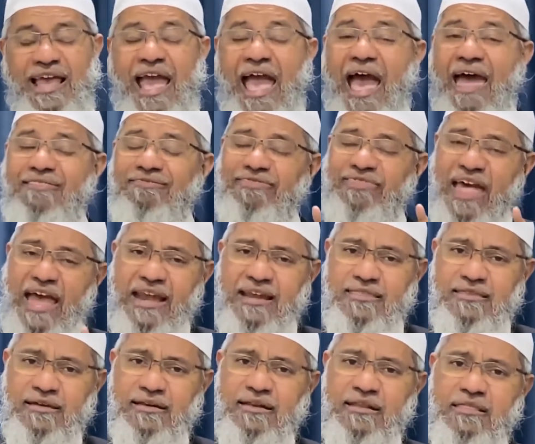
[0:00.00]
And that's
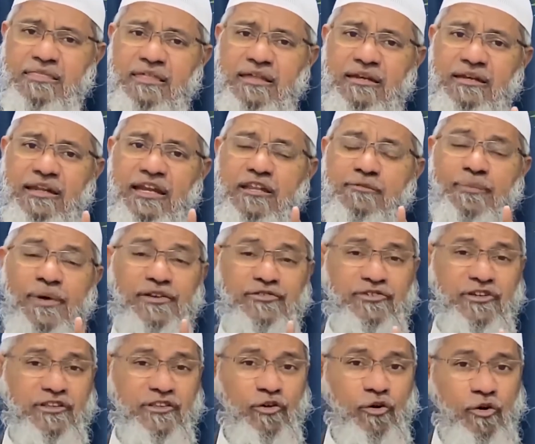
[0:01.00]
the reason it's
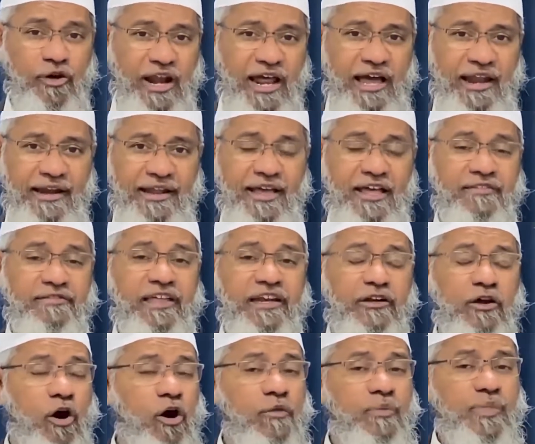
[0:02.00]
mentioned in the Quran, that
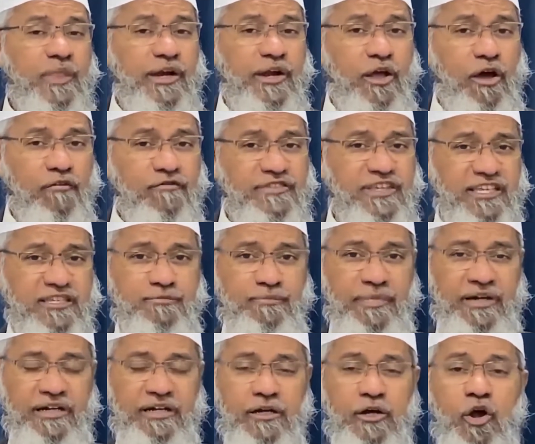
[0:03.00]
on the day of
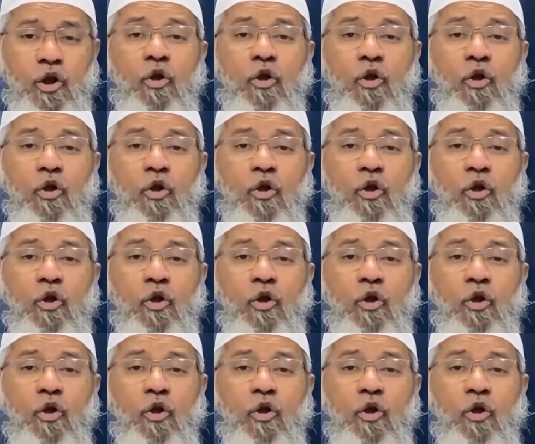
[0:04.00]
judgment,